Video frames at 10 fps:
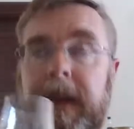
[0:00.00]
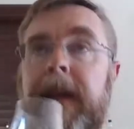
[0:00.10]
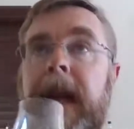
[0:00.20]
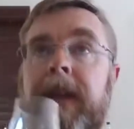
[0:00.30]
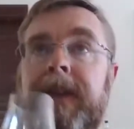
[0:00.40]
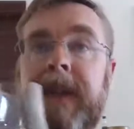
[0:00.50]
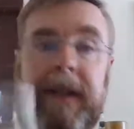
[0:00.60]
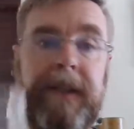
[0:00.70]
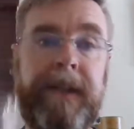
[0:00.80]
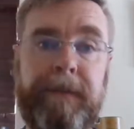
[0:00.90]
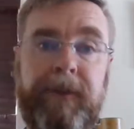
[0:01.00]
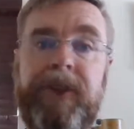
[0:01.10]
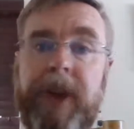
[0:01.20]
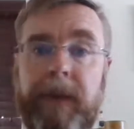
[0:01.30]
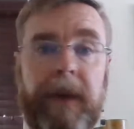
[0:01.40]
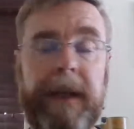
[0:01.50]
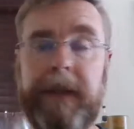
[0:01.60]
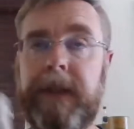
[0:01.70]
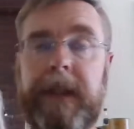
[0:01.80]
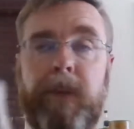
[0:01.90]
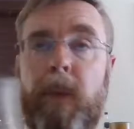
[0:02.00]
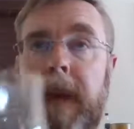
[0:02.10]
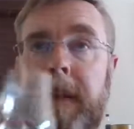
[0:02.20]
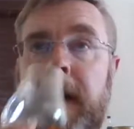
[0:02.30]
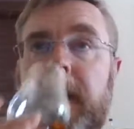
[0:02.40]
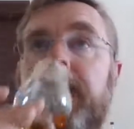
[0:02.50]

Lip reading: Now the second sip generally is way better.